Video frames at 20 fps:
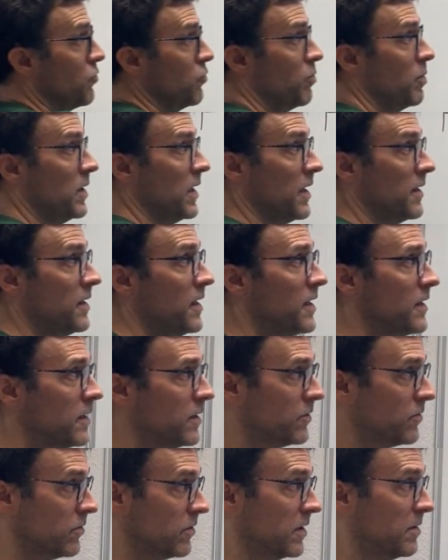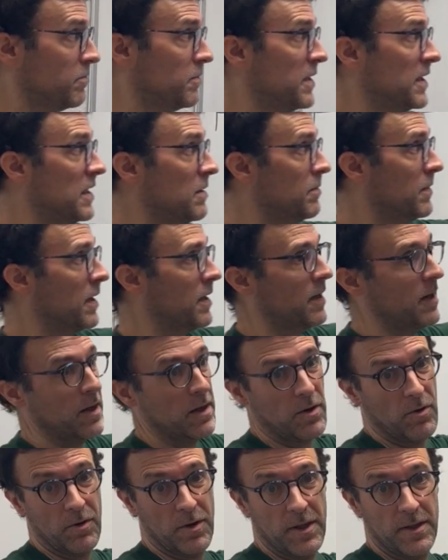would be like that. So the minima
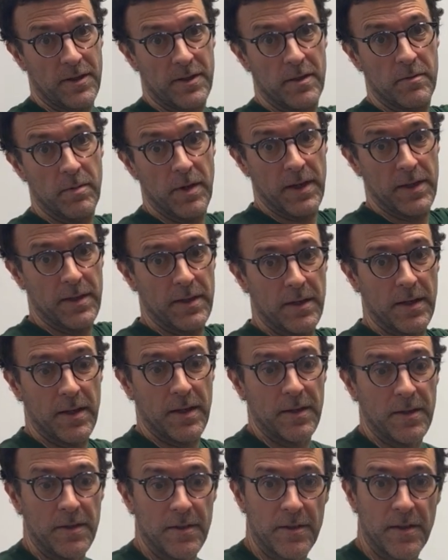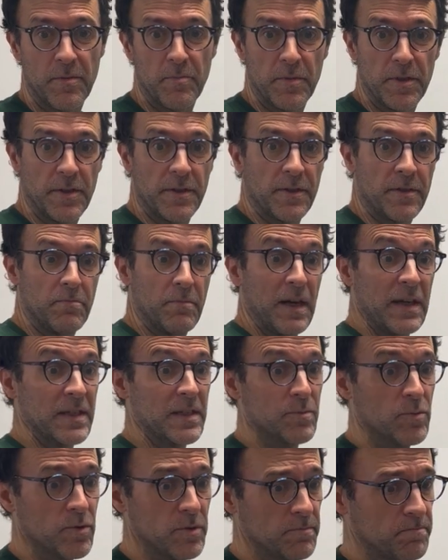are connected by an intermediate
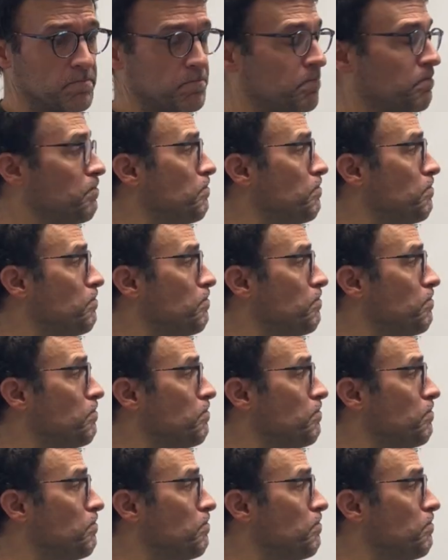maximum.